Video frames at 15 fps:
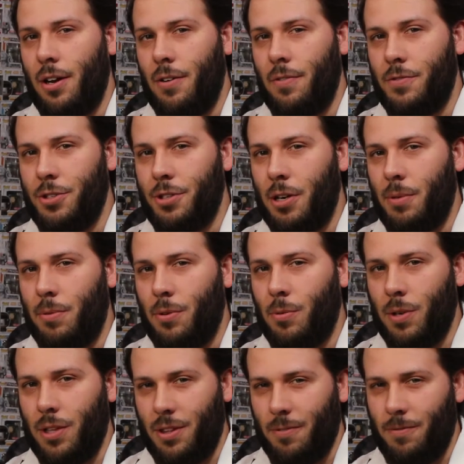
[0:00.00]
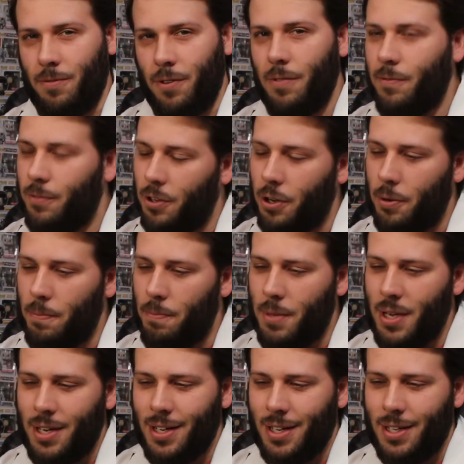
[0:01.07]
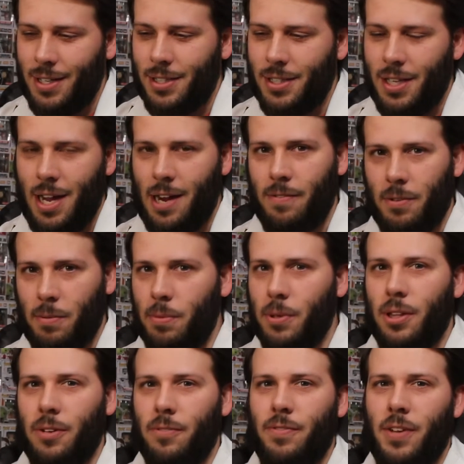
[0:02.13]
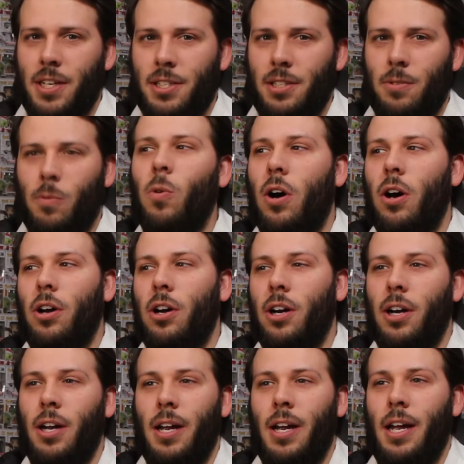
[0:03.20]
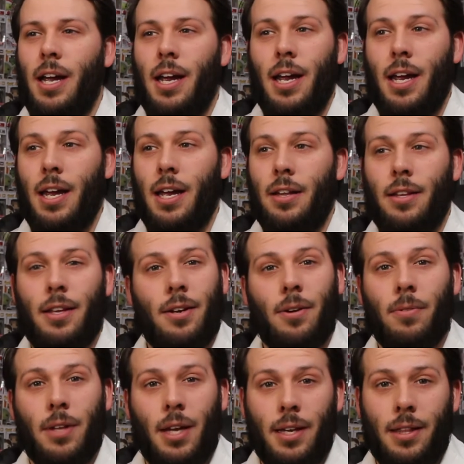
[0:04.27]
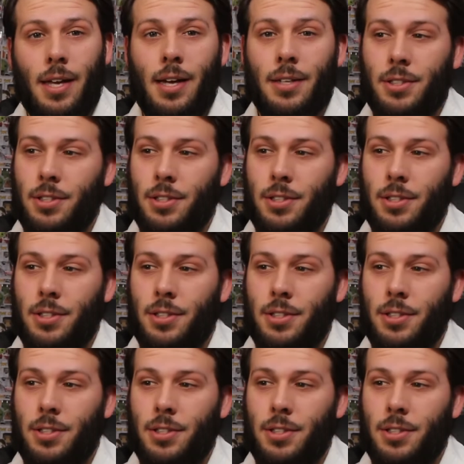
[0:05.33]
of trouble with the front float because they have to put their face in the water and they don't like that.